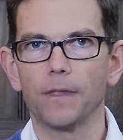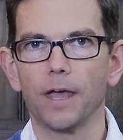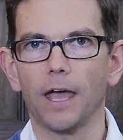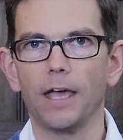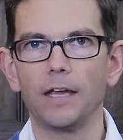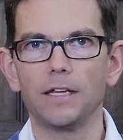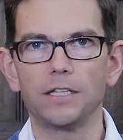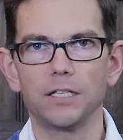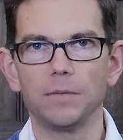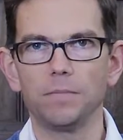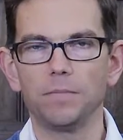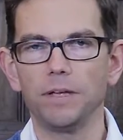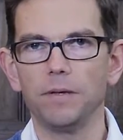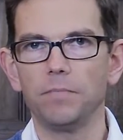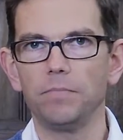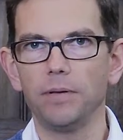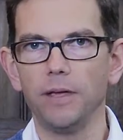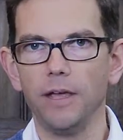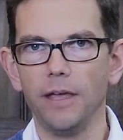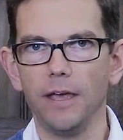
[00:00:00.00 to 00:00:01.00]

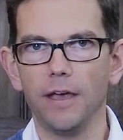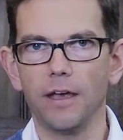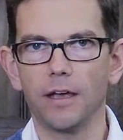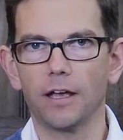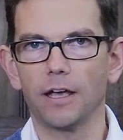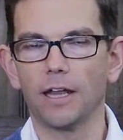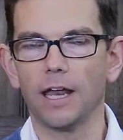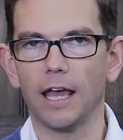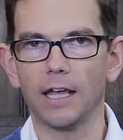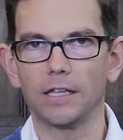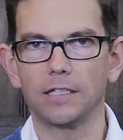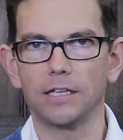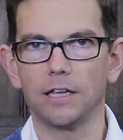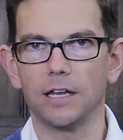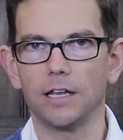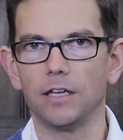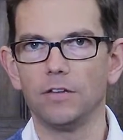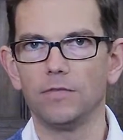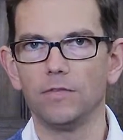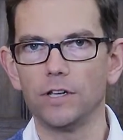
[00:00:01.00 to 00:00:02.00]
HCP peer connected
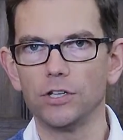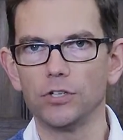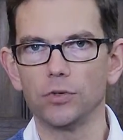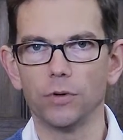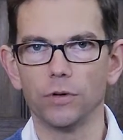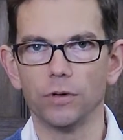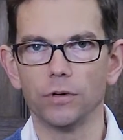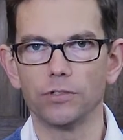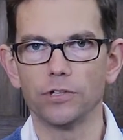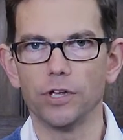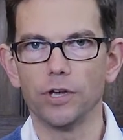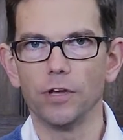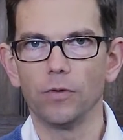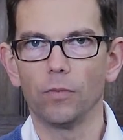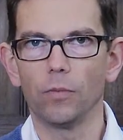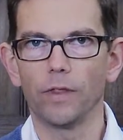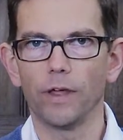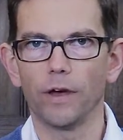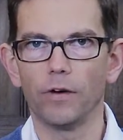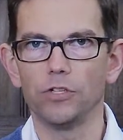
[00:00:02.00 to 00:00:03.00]
individuals
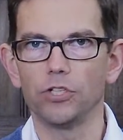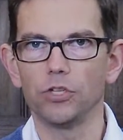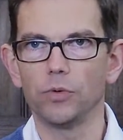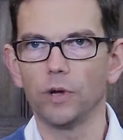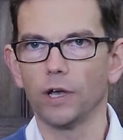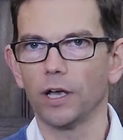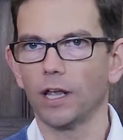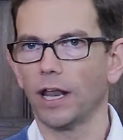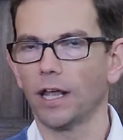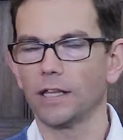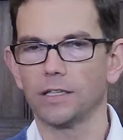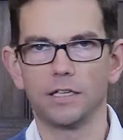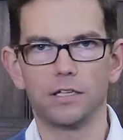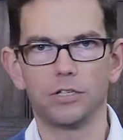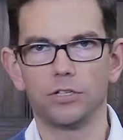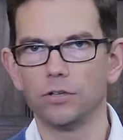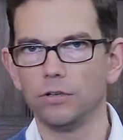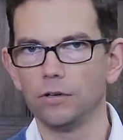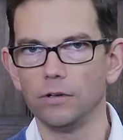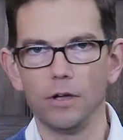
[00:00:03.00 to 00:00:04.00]
were those who were connected
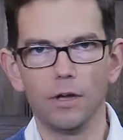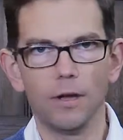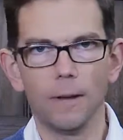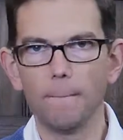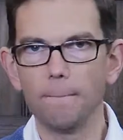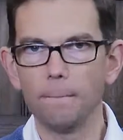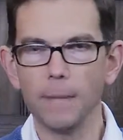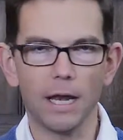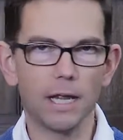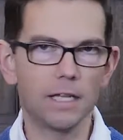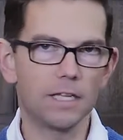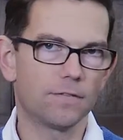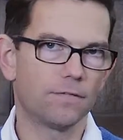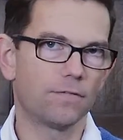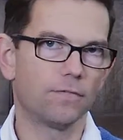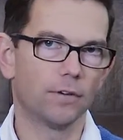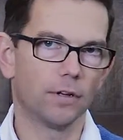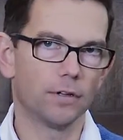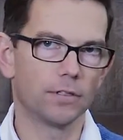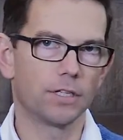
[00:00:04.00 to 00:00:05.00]
to many
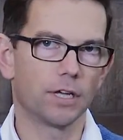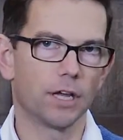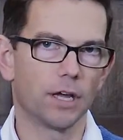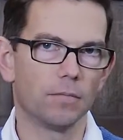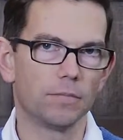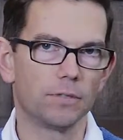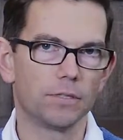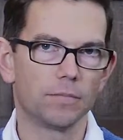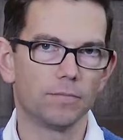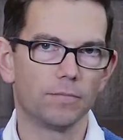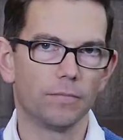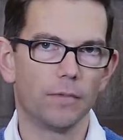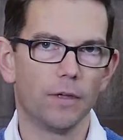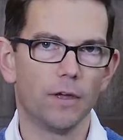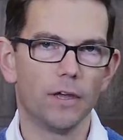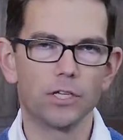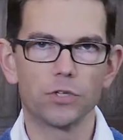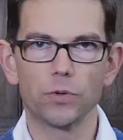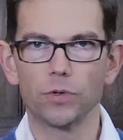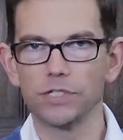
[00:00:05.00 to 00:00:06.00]
different role types.
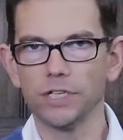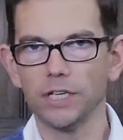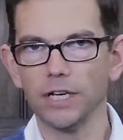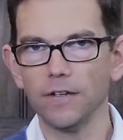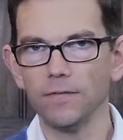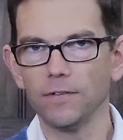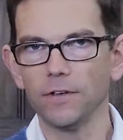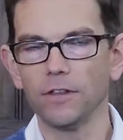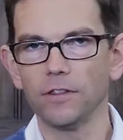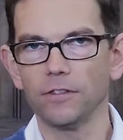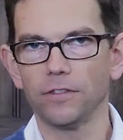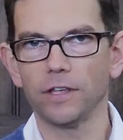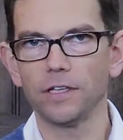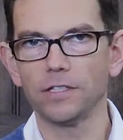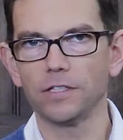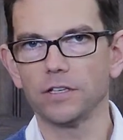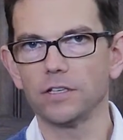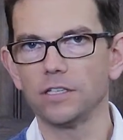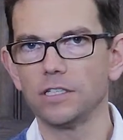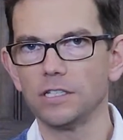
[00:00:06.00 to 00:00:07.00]
So a significant thing
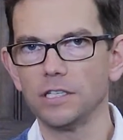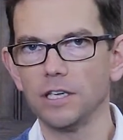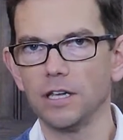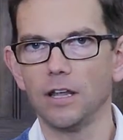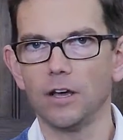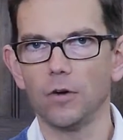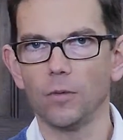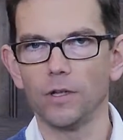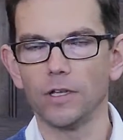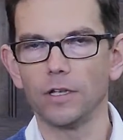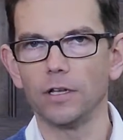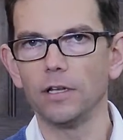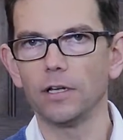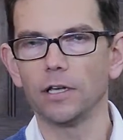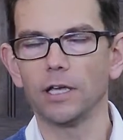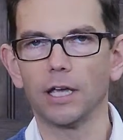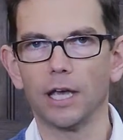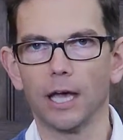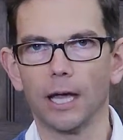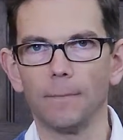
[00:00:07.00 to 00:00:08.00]
to consider when you're
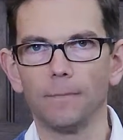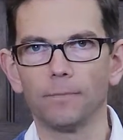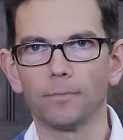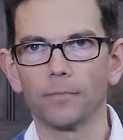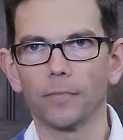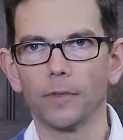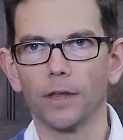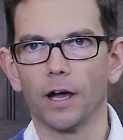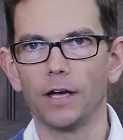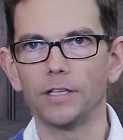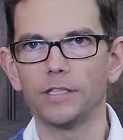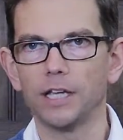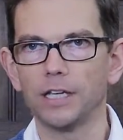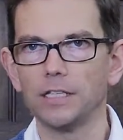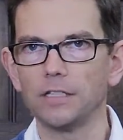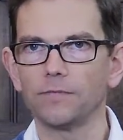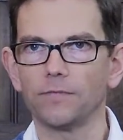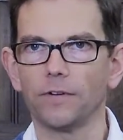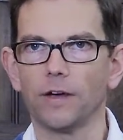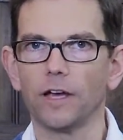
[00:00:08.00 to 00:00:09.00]
looking at
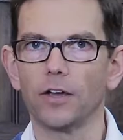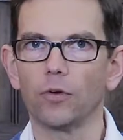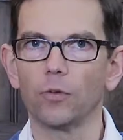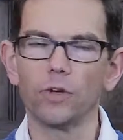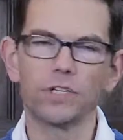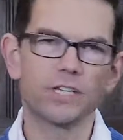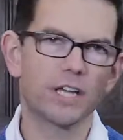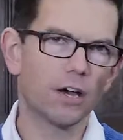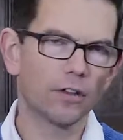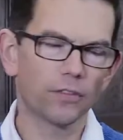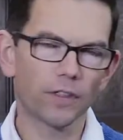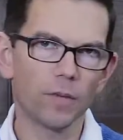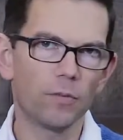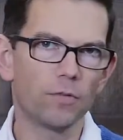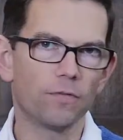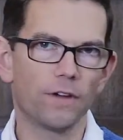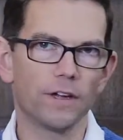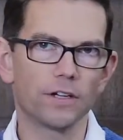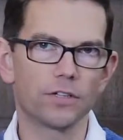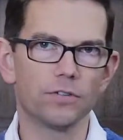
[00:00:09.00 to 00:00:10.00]
identifying which healthcare
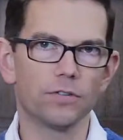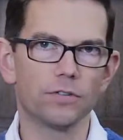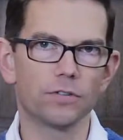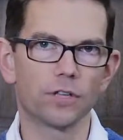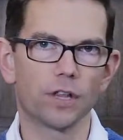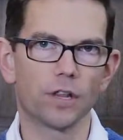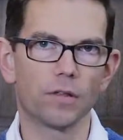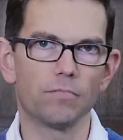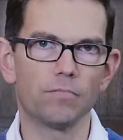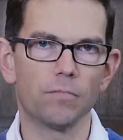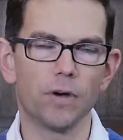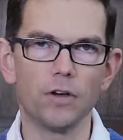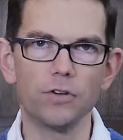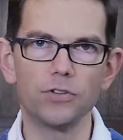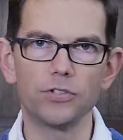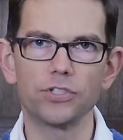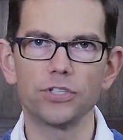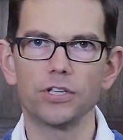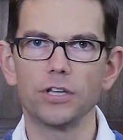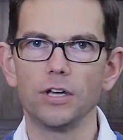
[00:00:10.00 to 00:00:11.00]
professionals are the
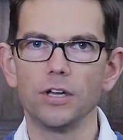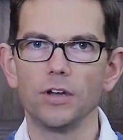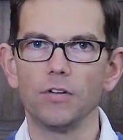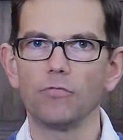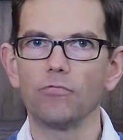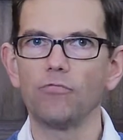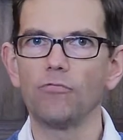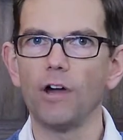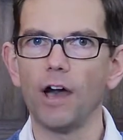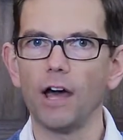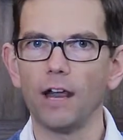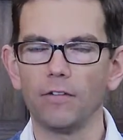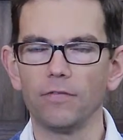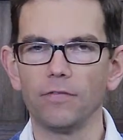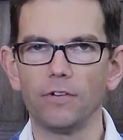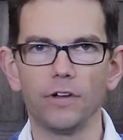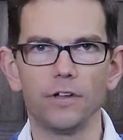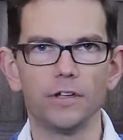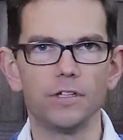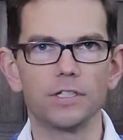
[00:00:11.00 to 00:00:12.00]
most
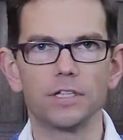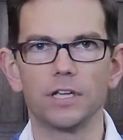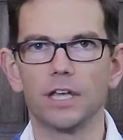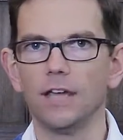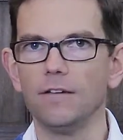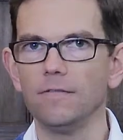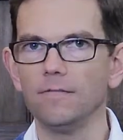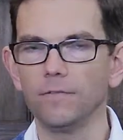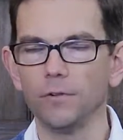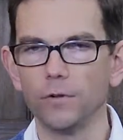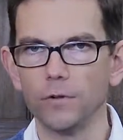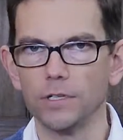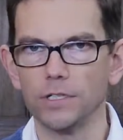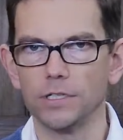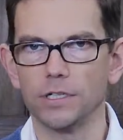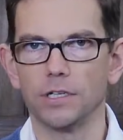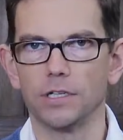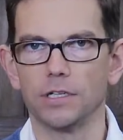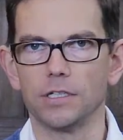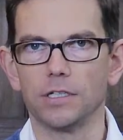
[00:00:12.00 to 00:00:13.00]
relevant
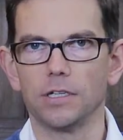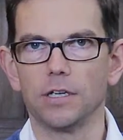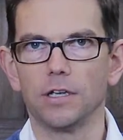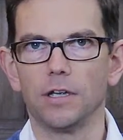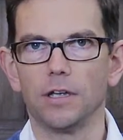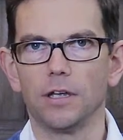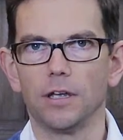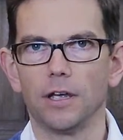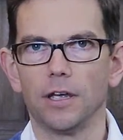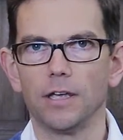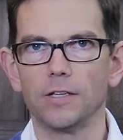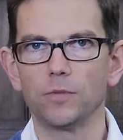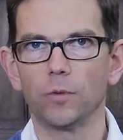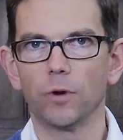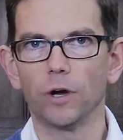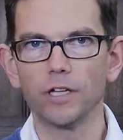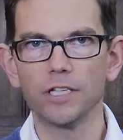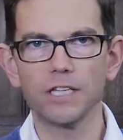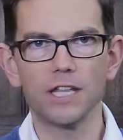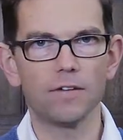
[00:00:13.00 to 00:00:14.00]
influencers is
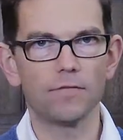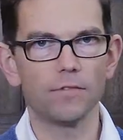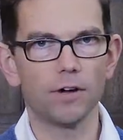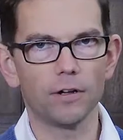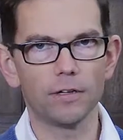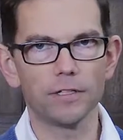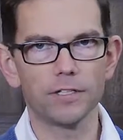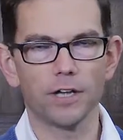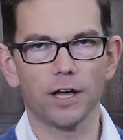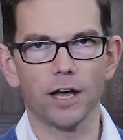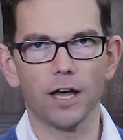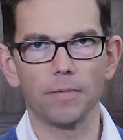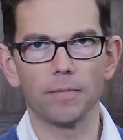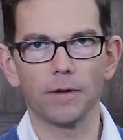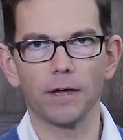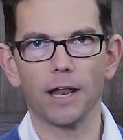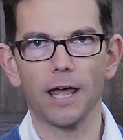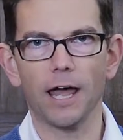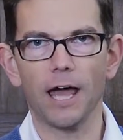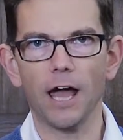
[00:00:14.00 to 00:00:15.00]
what is their role type
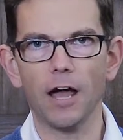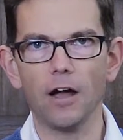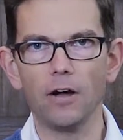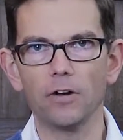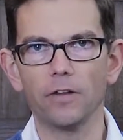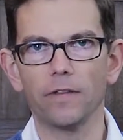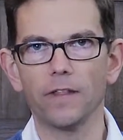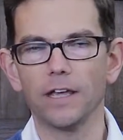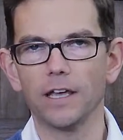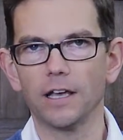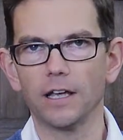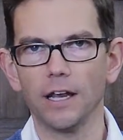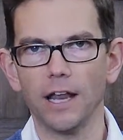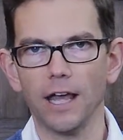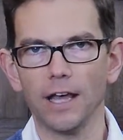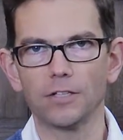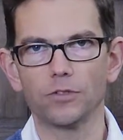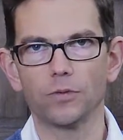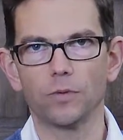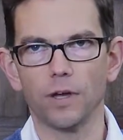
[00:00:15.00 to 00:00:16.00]
and how do they
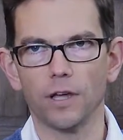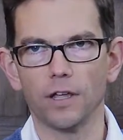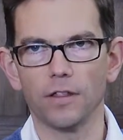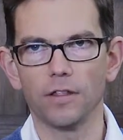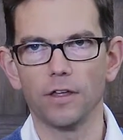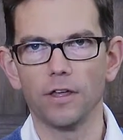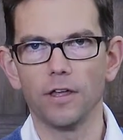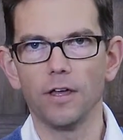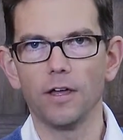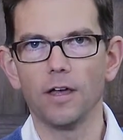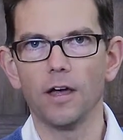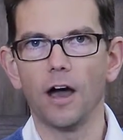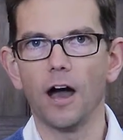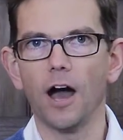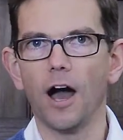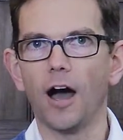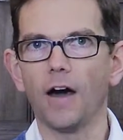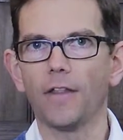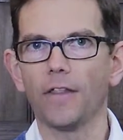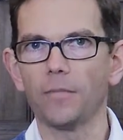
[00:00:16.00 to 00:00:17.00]
connect with
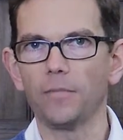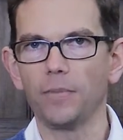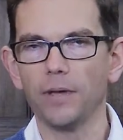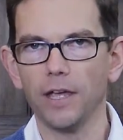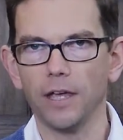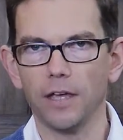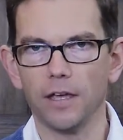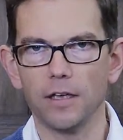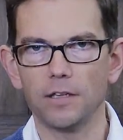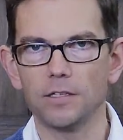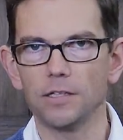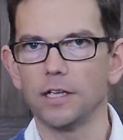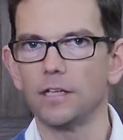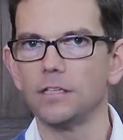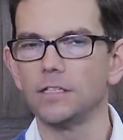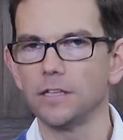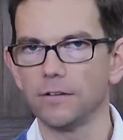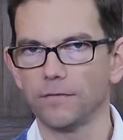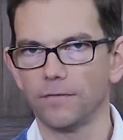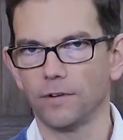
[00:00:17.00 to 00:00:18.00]
other peers in
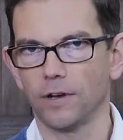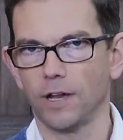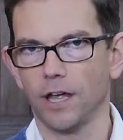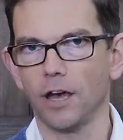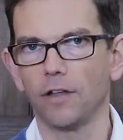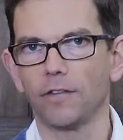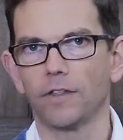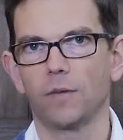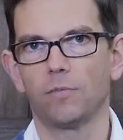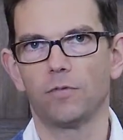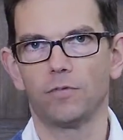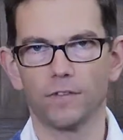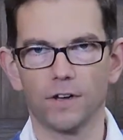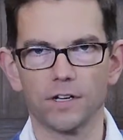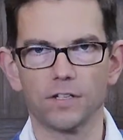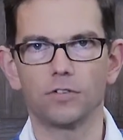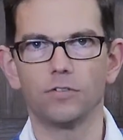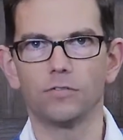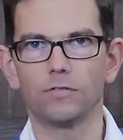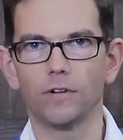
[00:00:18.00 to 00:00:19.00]
different healthcare professional